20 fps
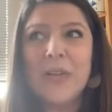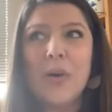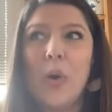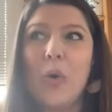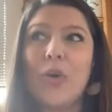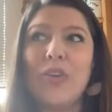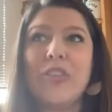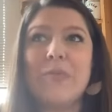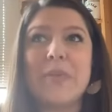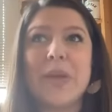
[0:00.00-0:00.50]

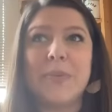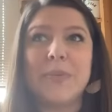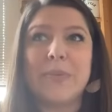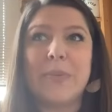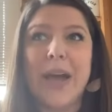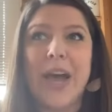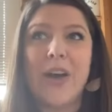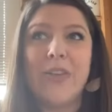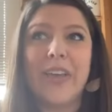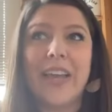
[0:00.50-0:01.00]
Or the memes
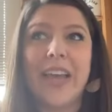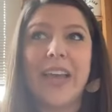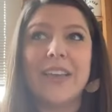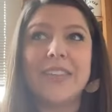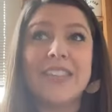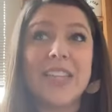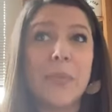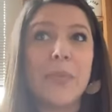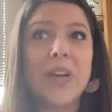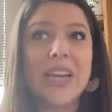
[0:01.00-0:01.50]
about how, like,
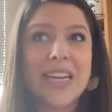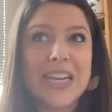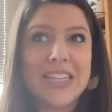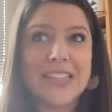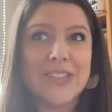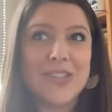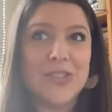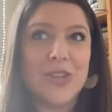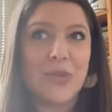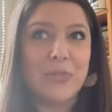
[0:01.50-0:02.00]
somebody
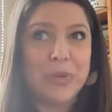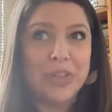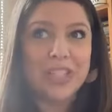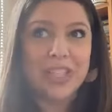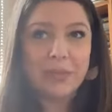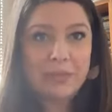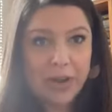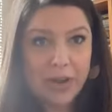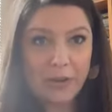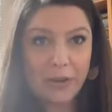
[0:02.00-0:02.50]
needs to start
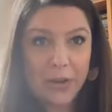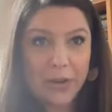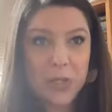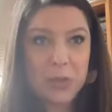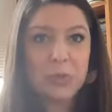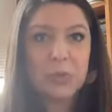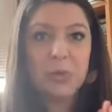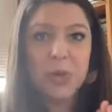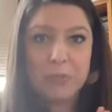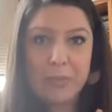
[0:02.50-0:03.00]
building barriers
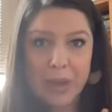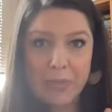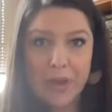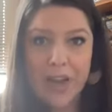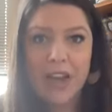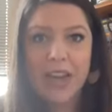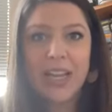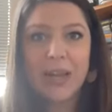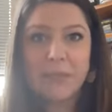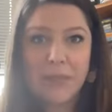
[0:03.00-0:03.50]
between my
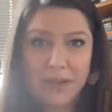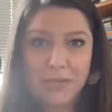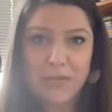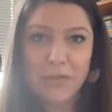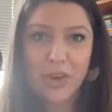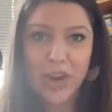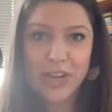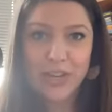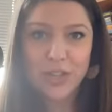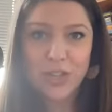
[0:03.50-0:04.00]
body and my
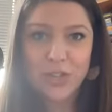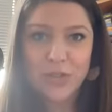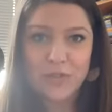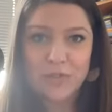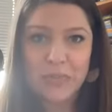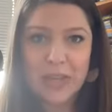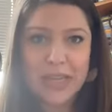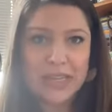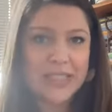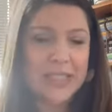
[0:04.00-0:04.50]
fridge
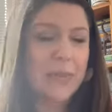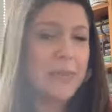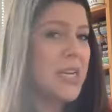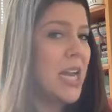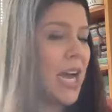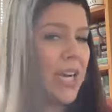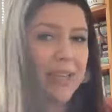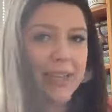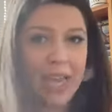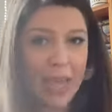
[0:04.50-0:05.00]
because I'm
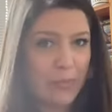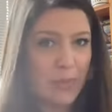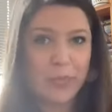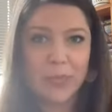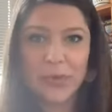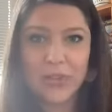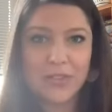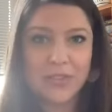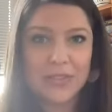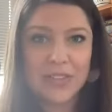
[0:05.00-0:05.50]
not
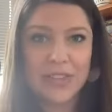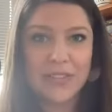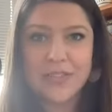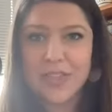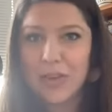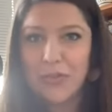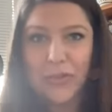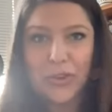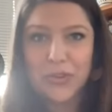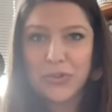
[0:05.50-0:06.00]
capable of
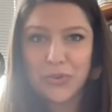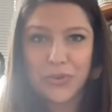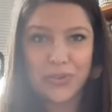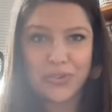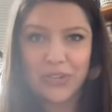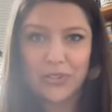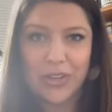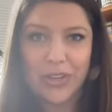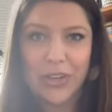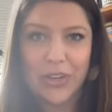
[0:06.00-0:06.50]
self-control
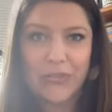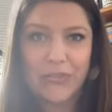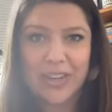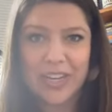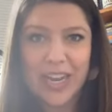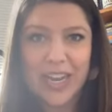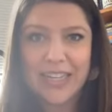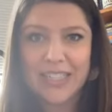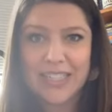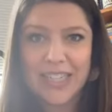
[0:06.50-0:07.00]
during
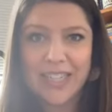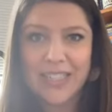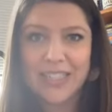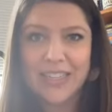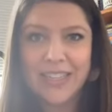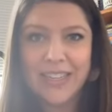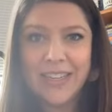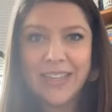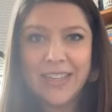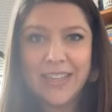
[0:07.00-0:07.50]
COVID-19.
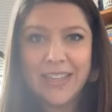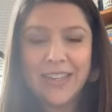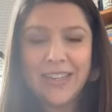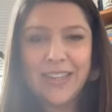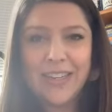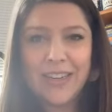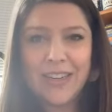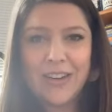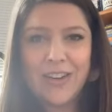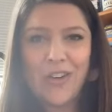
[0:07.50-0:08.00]

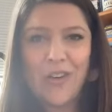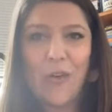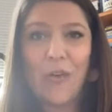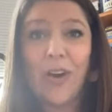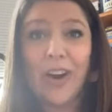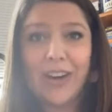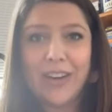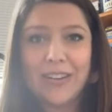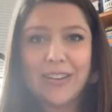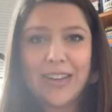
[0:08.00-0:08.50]

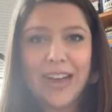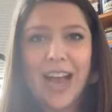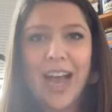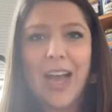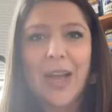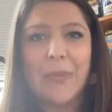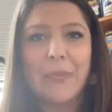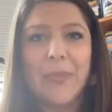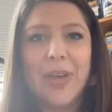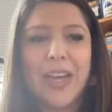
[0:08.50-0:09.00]
Or
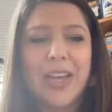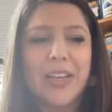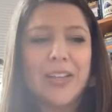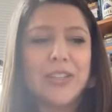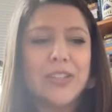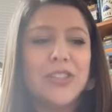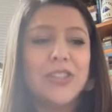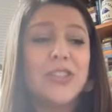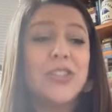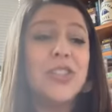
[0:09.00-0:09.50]
I'm
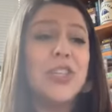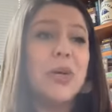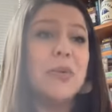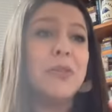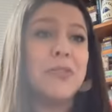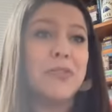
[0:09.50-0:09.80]
so